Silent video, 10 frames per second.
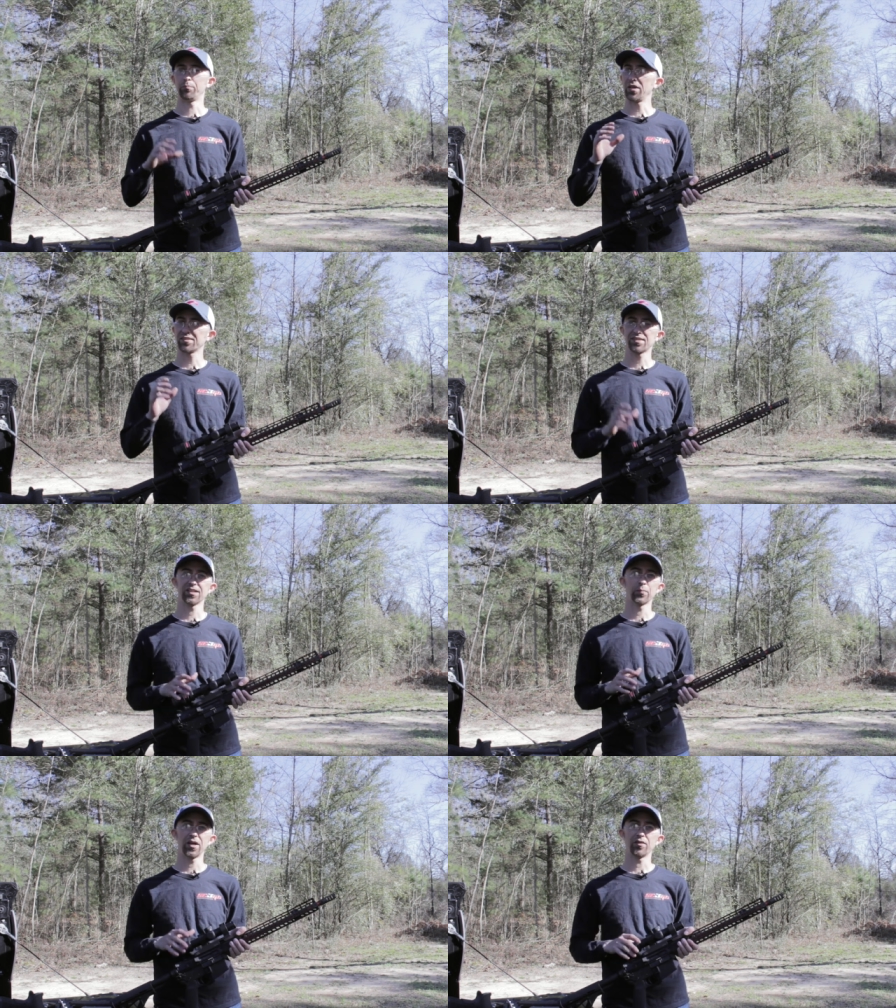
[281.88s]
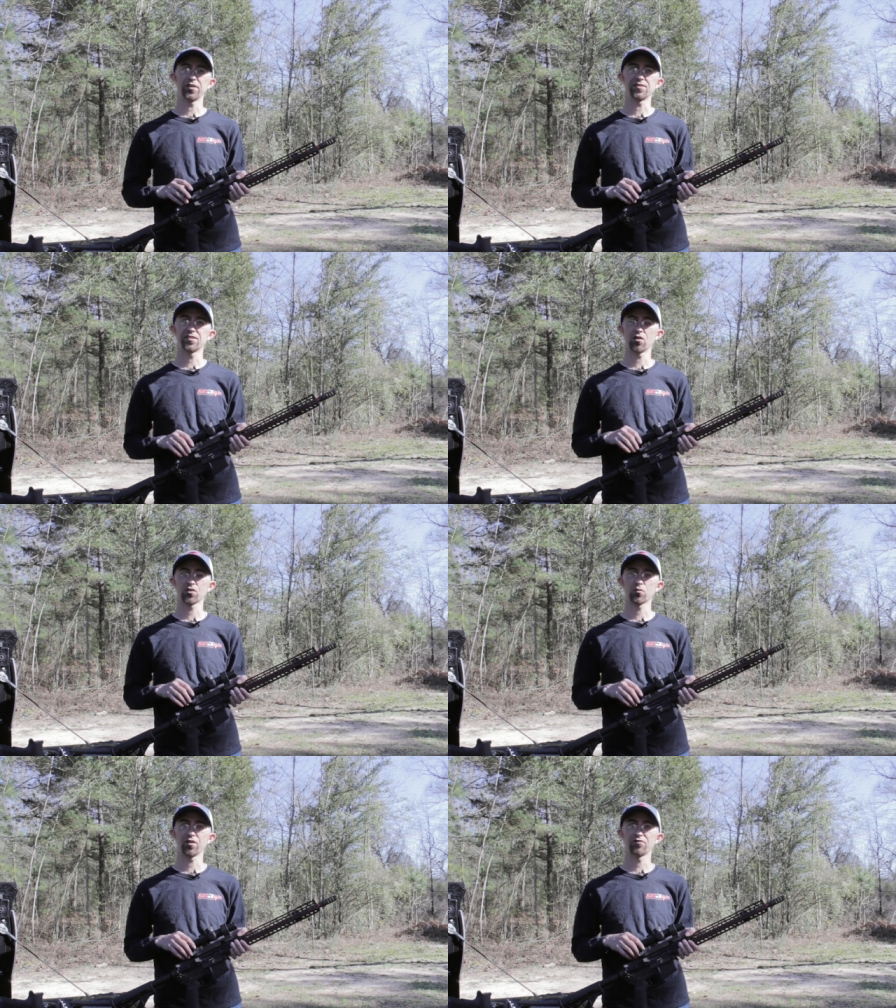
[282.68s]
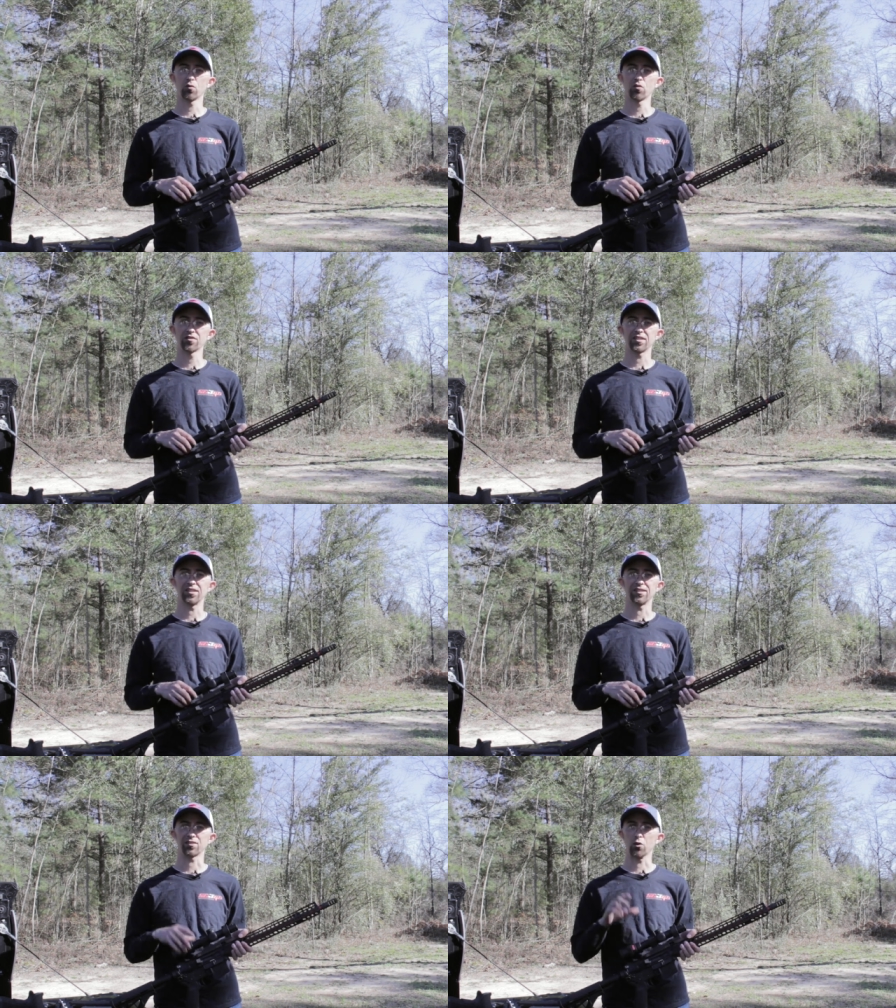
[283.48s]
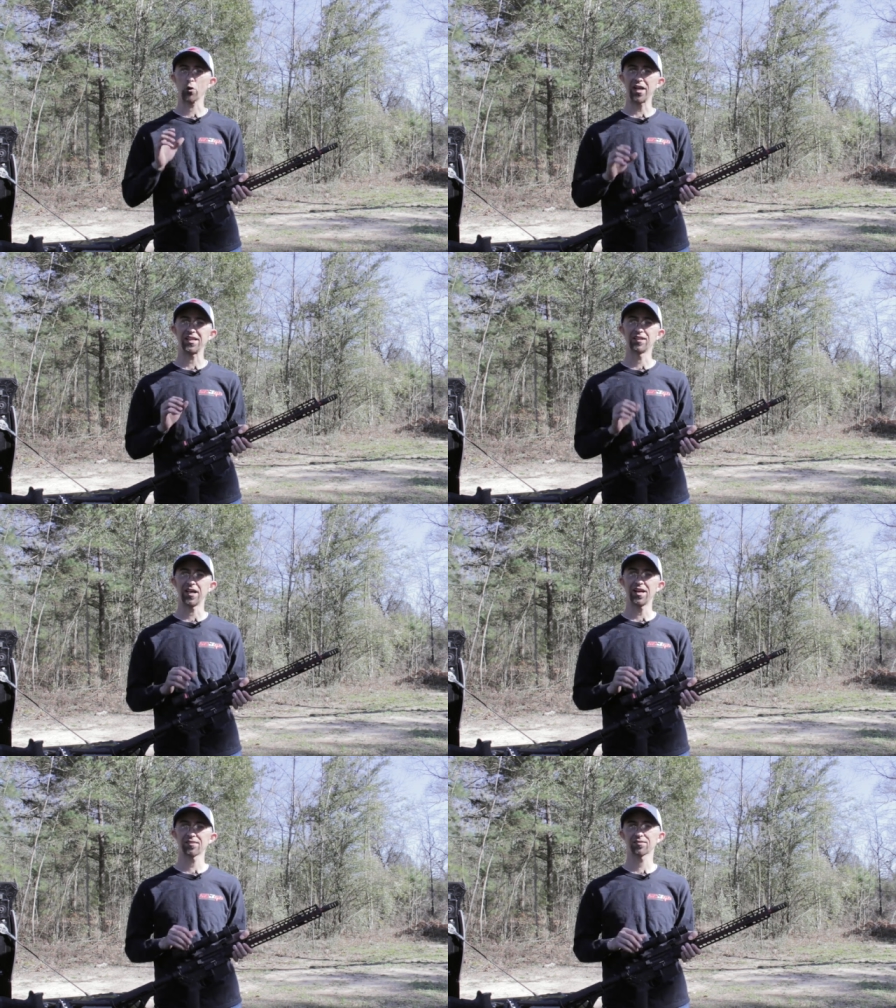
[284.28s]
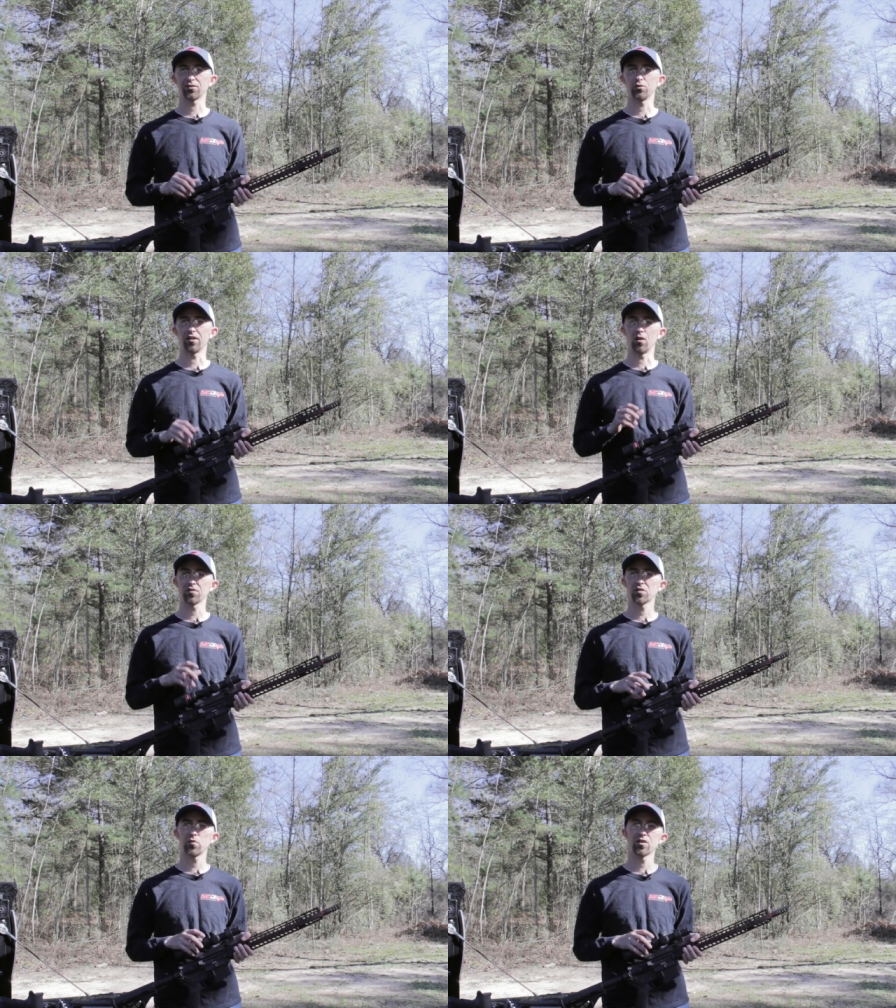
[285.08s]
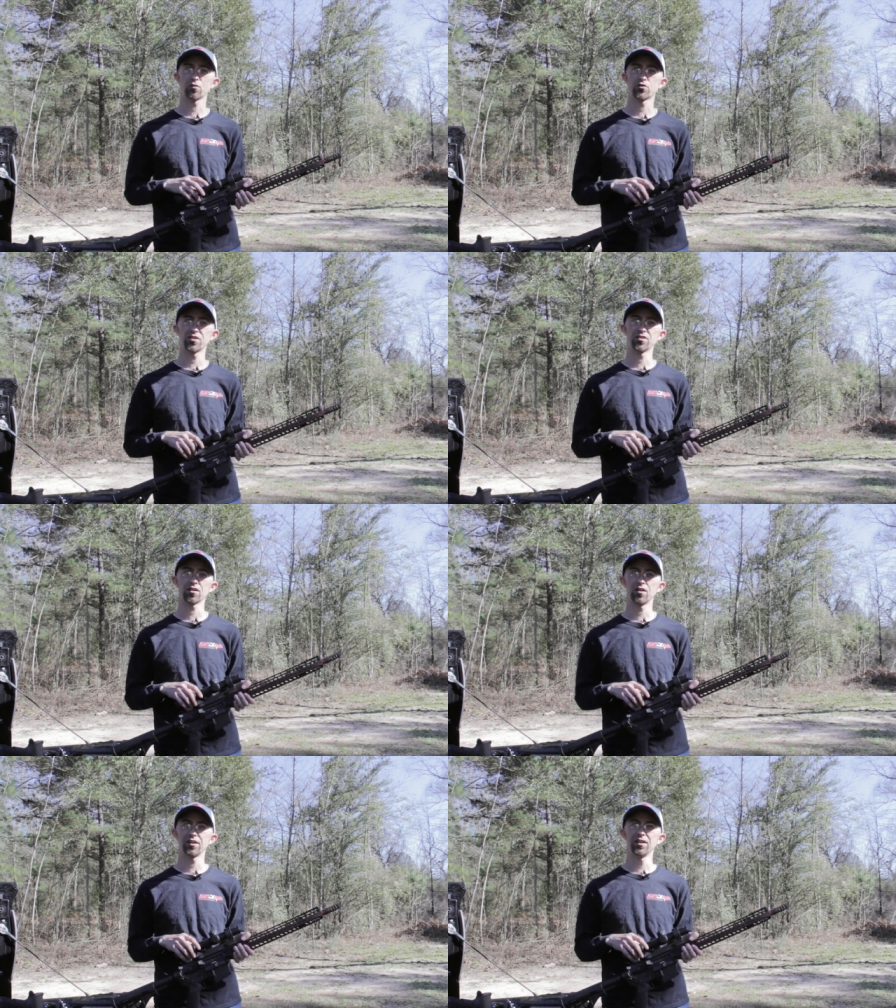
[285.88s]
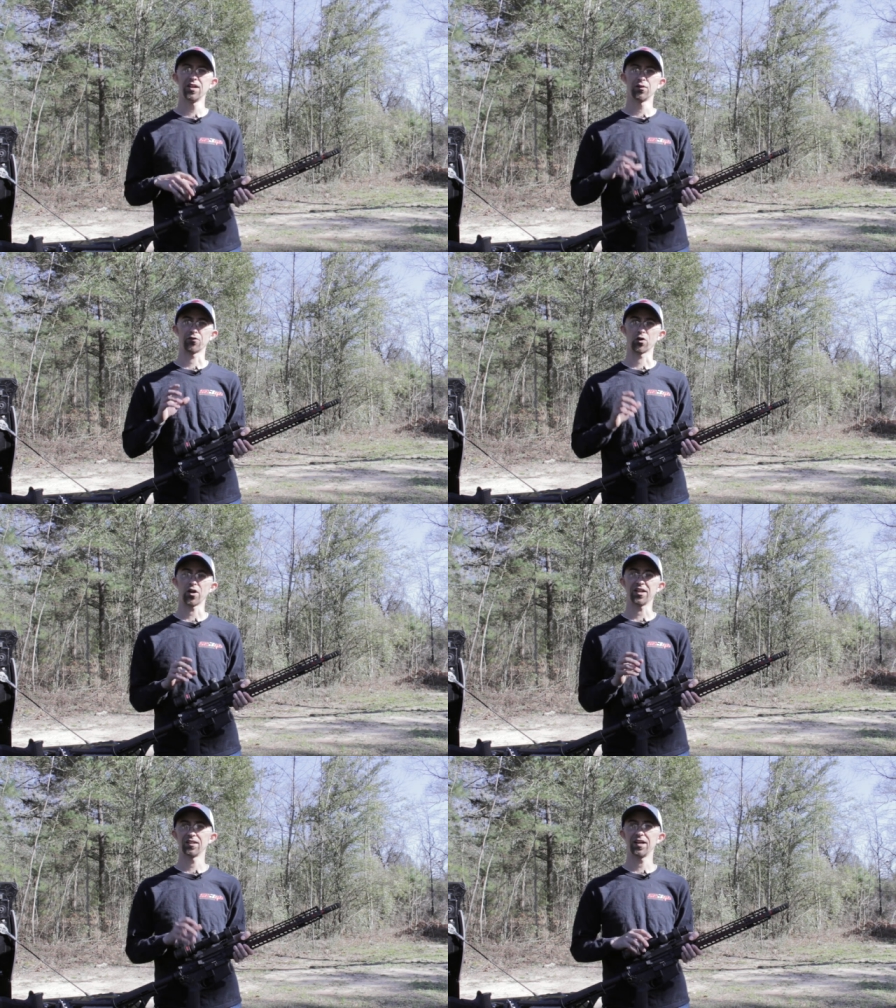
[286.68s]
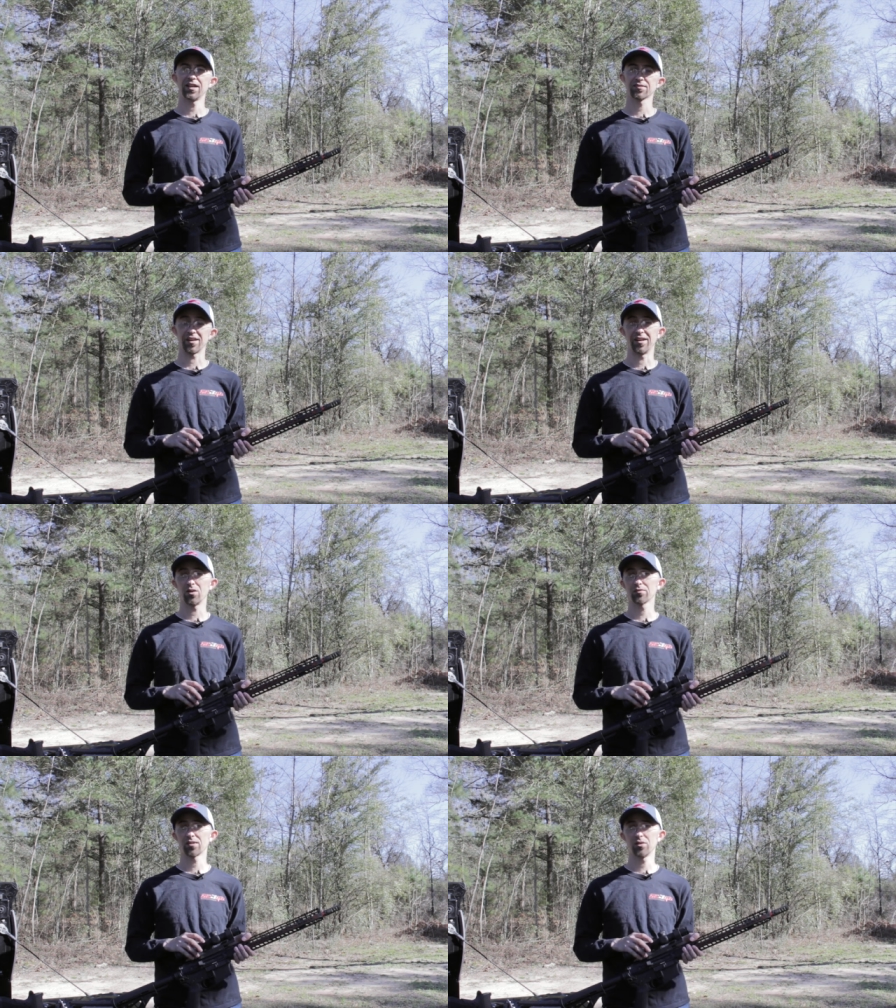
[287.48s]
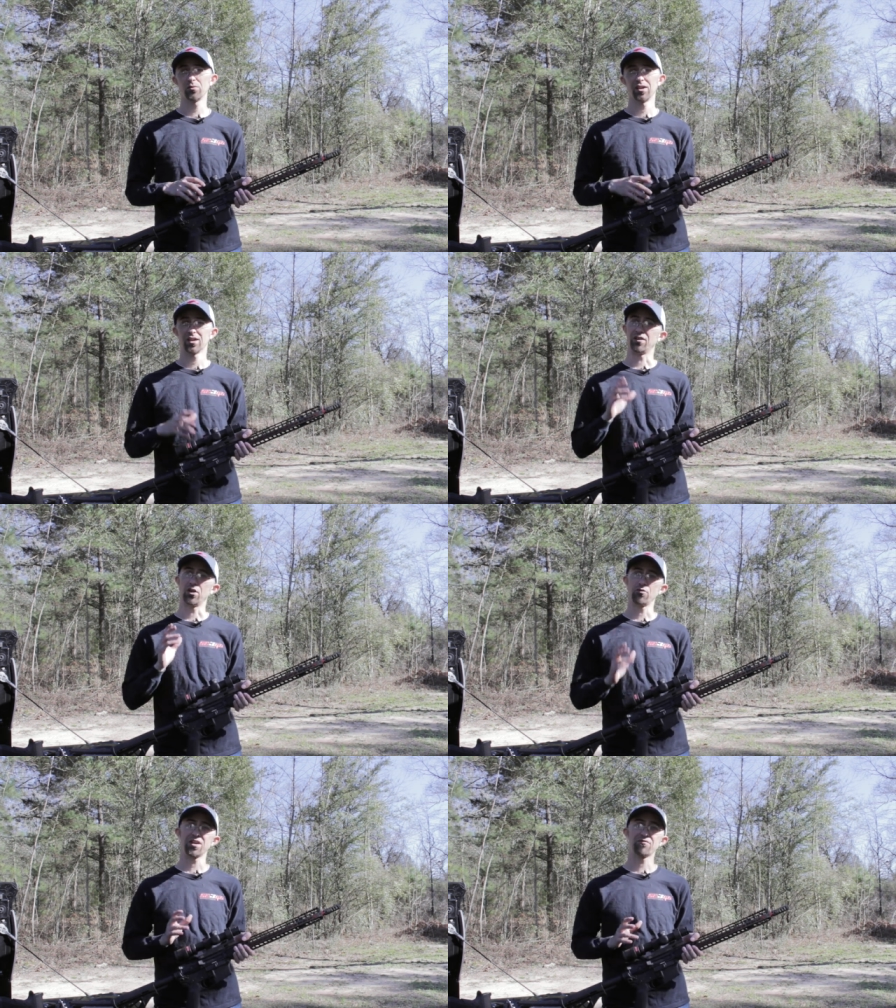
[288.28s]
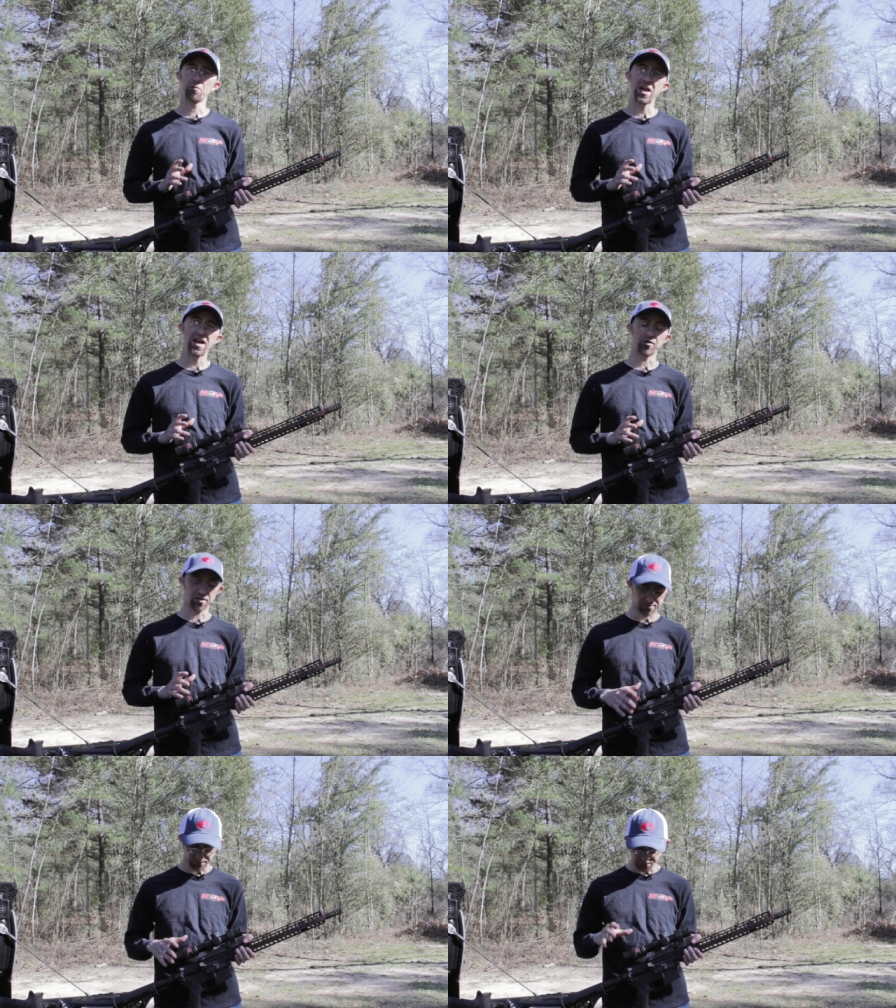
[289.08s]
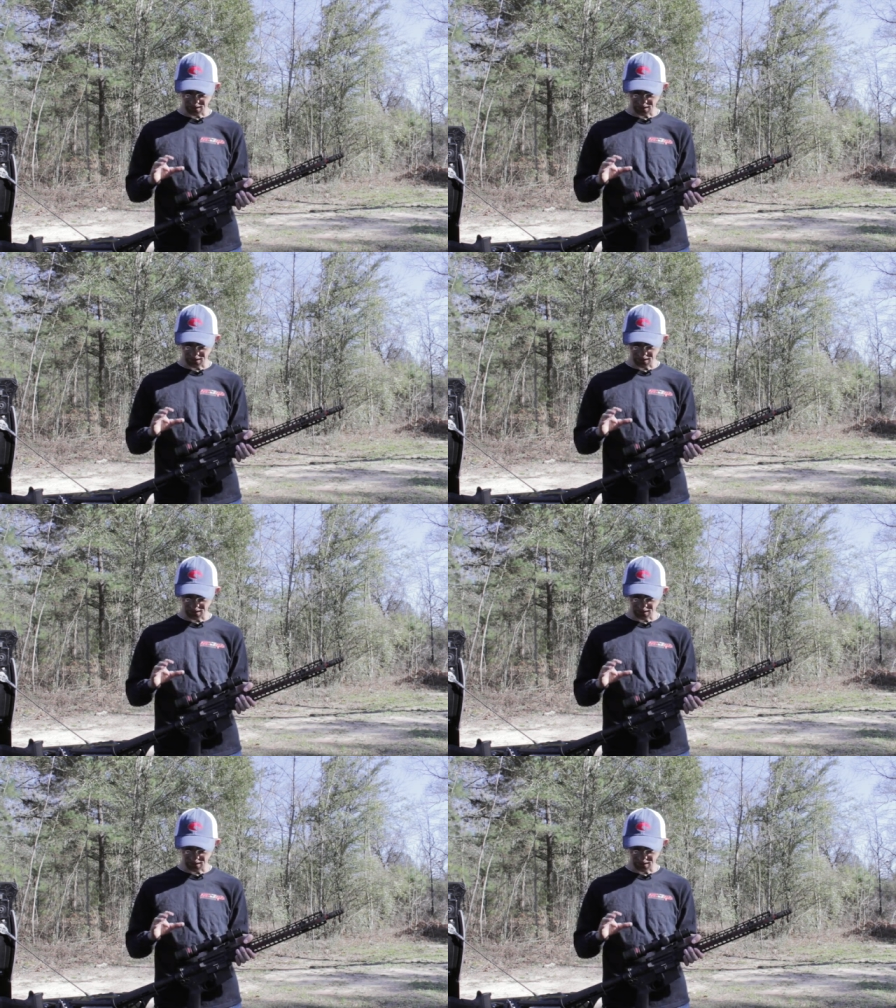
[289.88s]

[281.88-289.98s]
Best thing about these TR24s is great glass. You can always depend on Trijicon for great glass, and also no need for batteries.